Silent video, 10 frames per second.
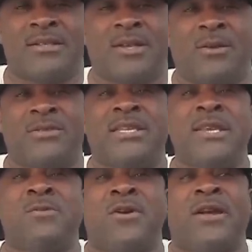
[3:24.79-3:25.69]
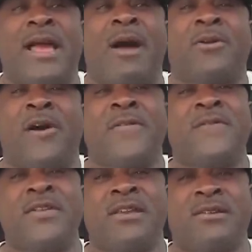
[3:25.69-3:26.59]
So tee work out on the
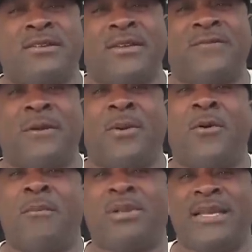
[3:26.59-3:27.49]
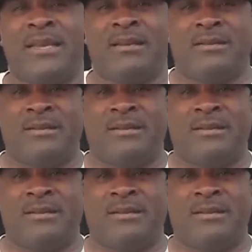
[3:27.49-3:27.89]
field from home plate